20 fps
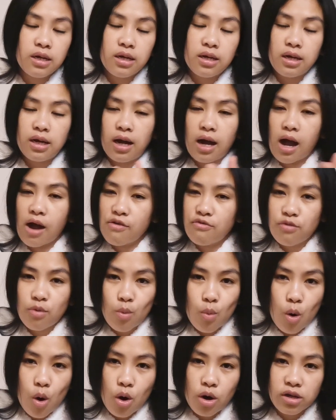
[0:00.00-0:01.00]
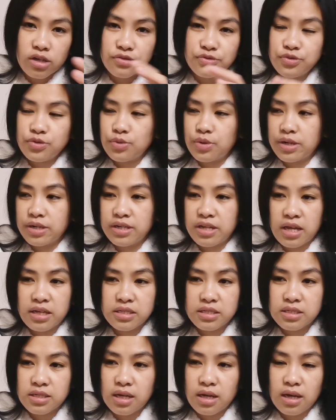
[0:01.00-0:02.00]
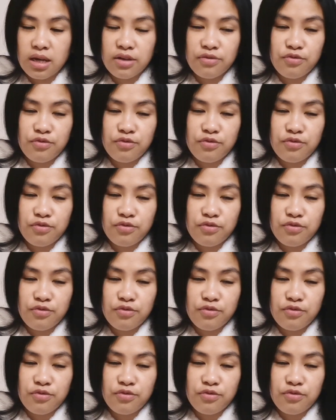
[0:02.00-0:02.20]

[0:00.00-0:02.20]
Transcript: Uh, have a walk if you are that's uh,